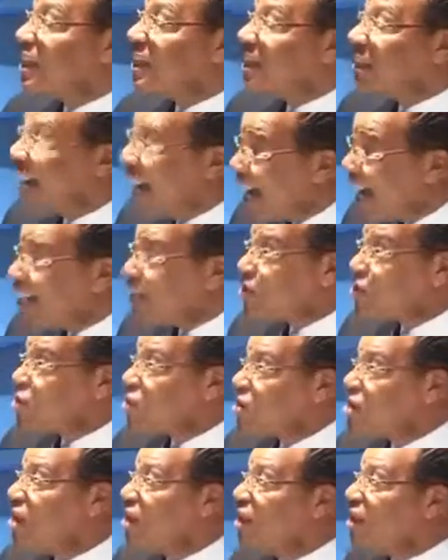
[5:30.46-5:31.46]

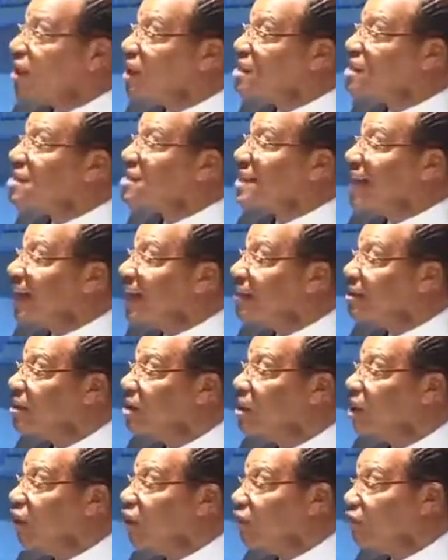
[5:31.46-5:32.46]
against the state
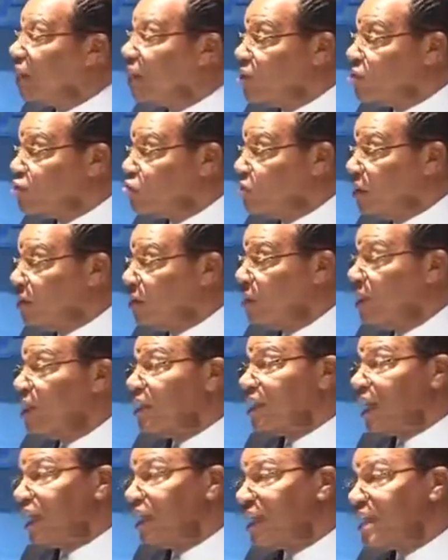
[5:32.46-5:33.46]
of Israel.
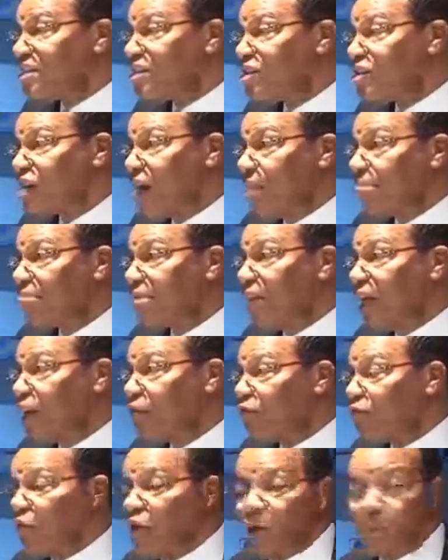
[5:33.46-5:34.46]
Now let's stop
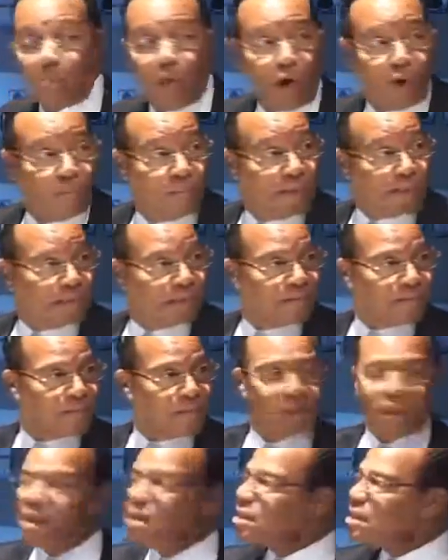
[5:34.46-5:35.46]
there for a moment.
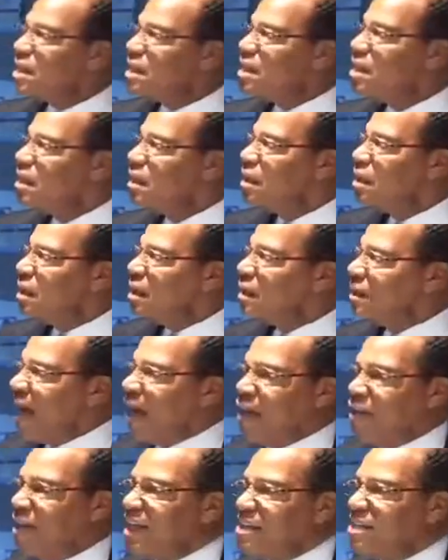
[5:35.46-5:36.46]
See?
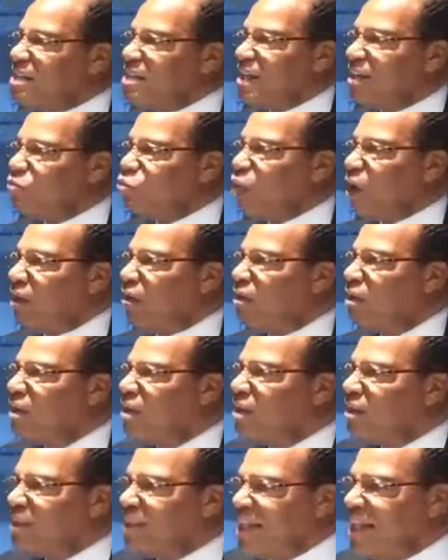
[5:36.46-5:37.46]
Now they said, well,
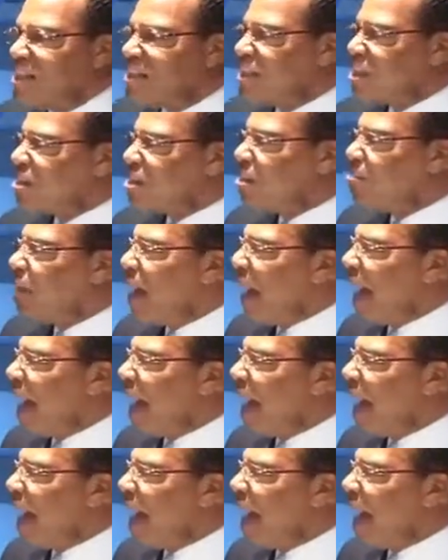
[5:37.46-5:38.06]
these are some